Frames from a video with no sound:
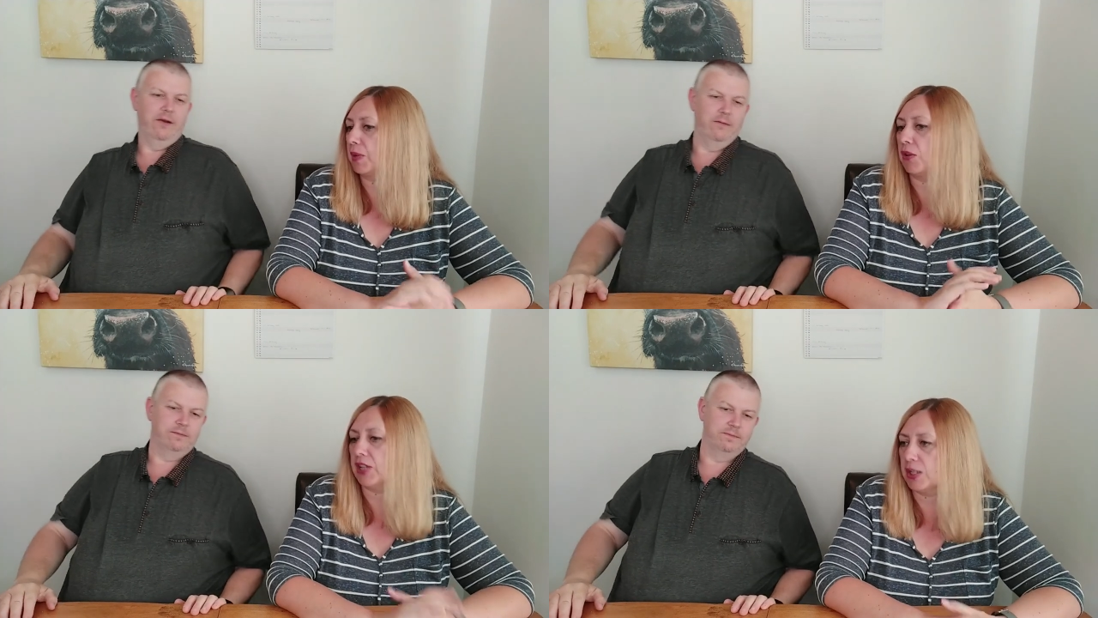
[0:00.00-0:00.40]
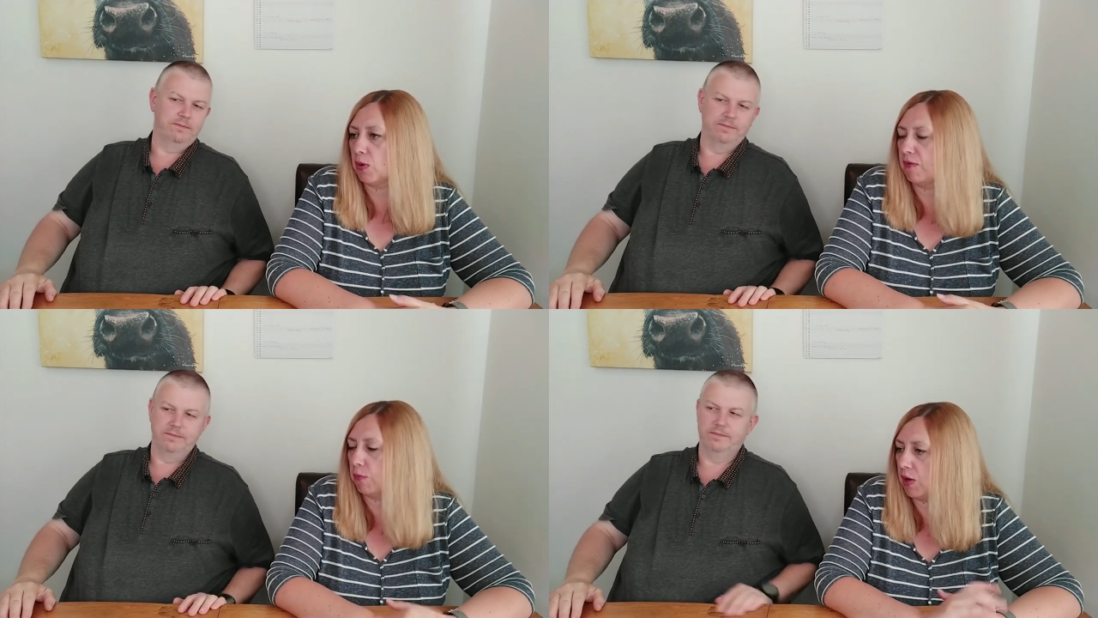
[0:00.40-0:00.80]
Speaker 1: to be honest,
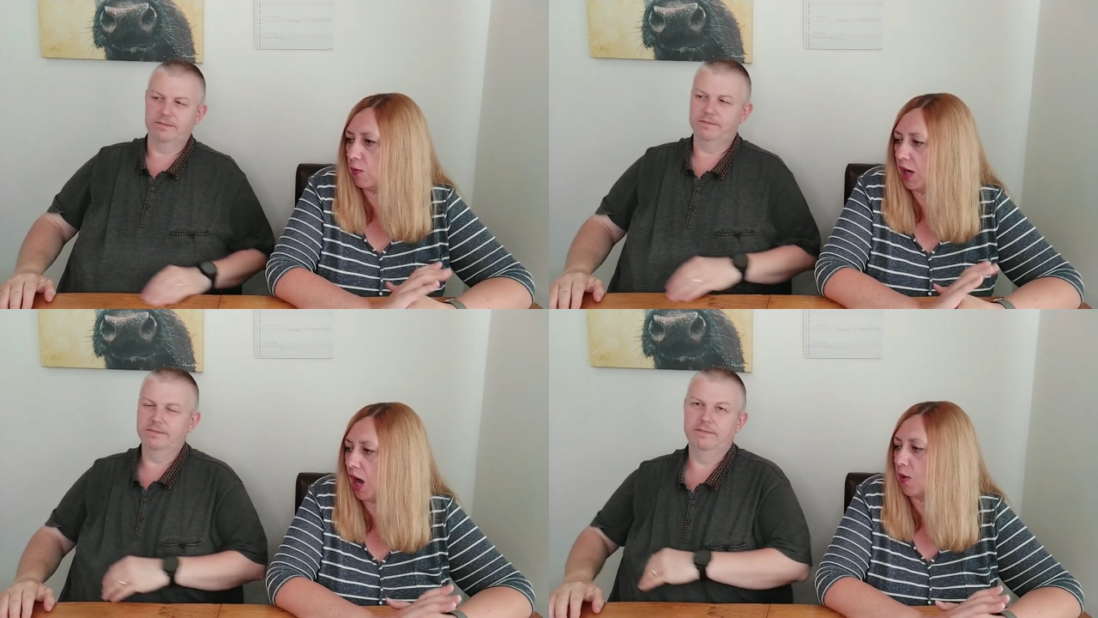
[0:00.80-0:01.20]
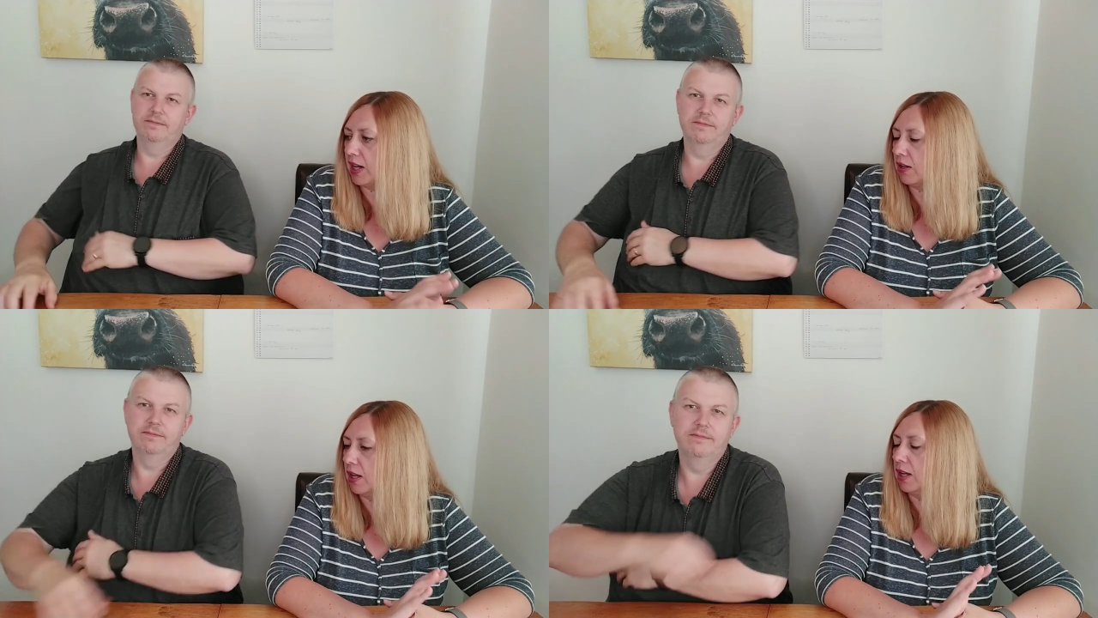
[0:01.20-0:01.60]
we we were
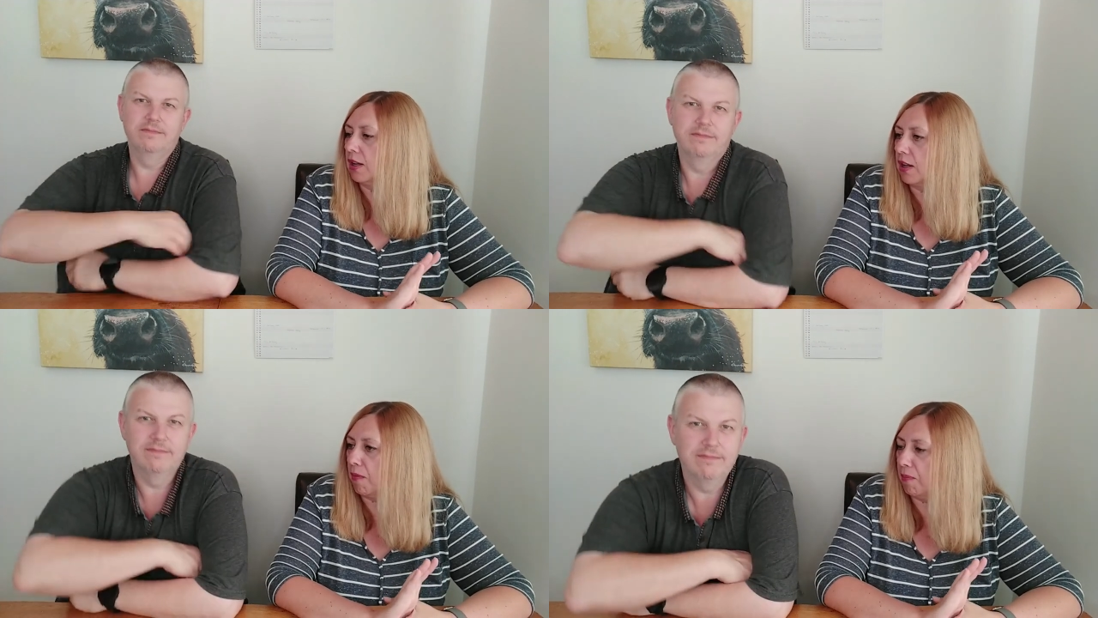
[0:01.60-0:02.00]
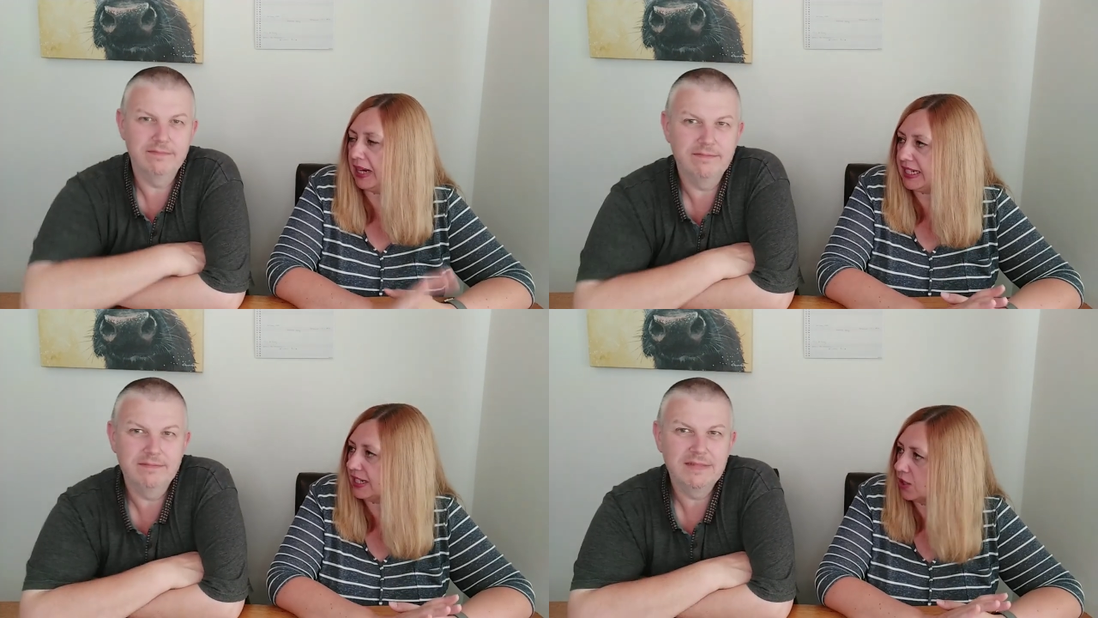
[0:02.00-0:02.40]
going
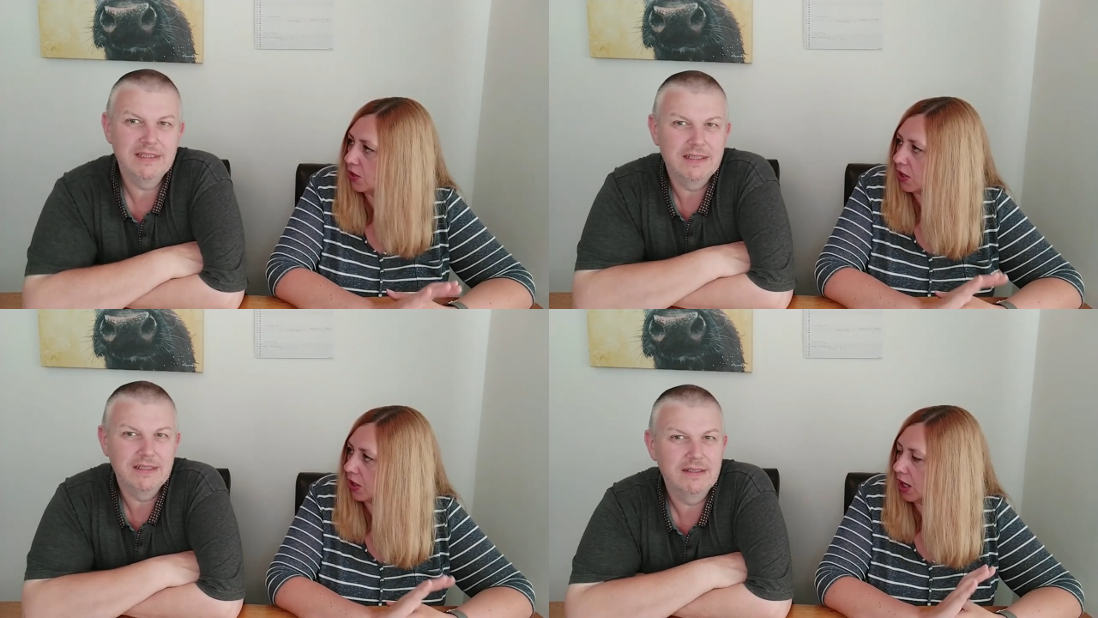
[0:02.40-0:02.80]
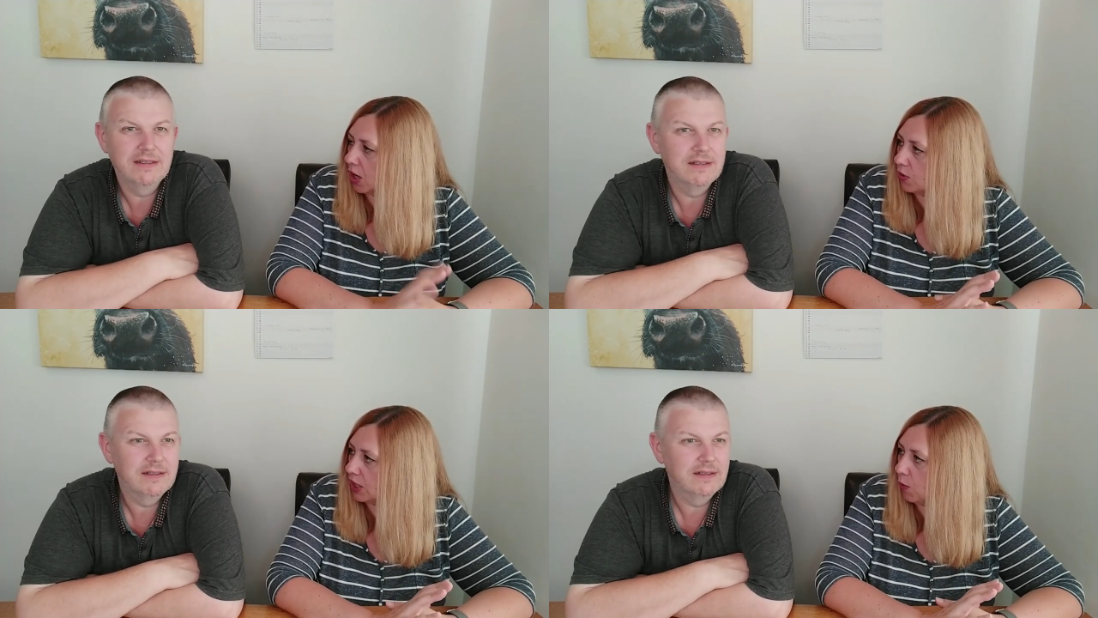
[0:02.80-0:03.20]
mainly to look at
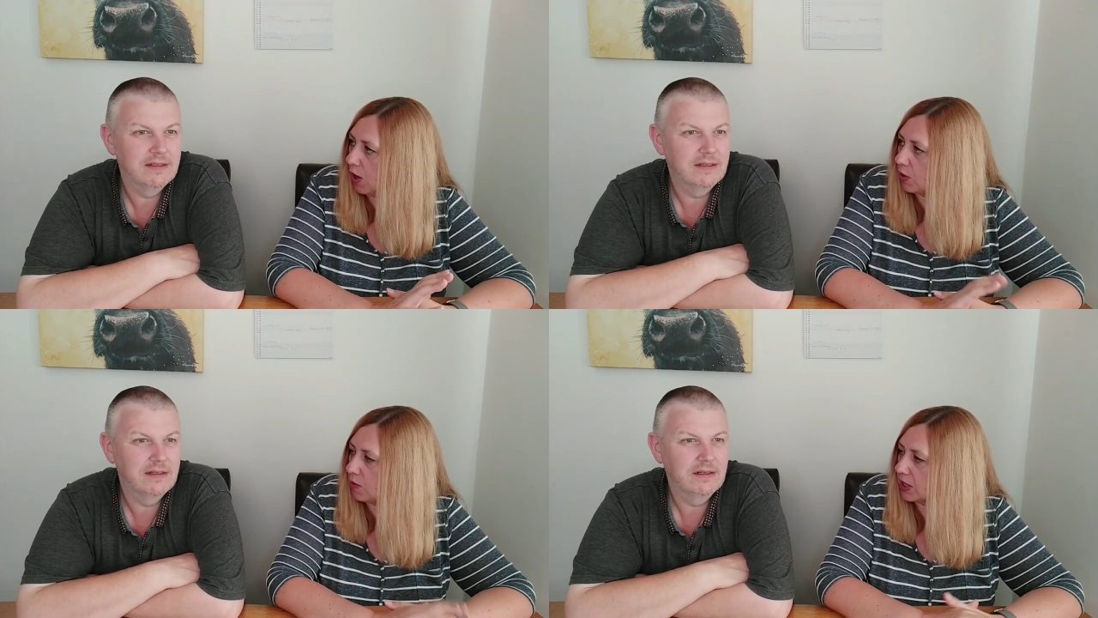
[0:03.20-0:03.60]
clothing, weren't we?